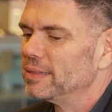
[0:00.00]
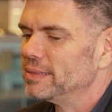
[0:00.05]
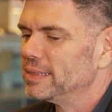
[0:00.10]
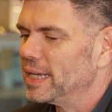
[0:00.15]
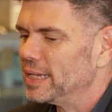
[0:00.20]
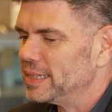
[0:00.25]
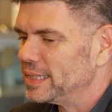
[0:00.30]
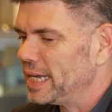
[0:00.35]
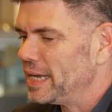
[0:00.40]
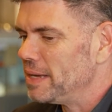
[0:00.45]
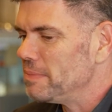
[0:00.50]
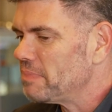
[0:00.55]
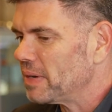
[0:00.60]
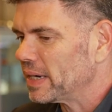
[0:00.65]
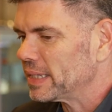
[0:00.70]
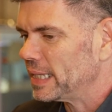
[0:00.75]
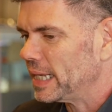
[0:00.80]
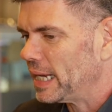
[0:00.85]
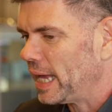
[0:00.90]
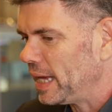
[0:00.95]
the, the
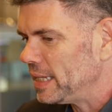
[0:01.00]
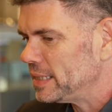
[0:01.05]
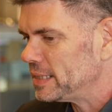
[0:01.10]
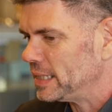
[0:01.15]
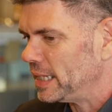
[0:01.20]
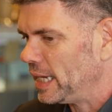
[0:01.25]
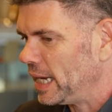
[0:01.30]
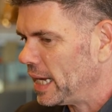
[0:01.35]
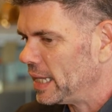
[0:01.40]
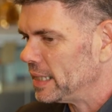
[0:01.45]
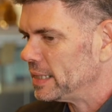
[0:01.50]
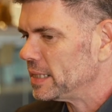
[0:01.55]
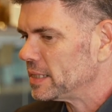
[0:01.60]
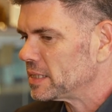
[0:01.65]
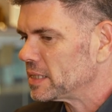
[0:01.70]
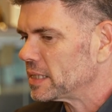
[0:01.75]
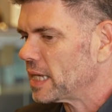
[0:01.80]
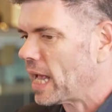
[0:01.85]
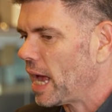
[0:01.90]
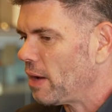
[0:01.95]
impact that I see, and this
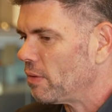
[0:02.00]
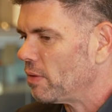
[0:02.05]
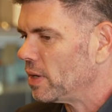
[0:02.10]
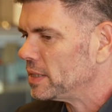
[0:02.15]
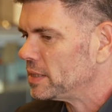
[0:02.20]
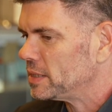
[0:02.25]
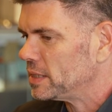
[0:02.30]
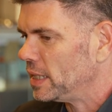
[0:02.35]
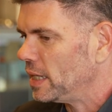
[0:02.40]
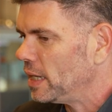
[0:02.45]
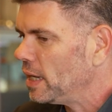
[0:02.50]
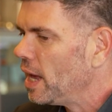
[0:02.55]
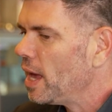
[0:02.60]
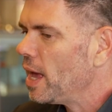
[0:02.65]
is how I see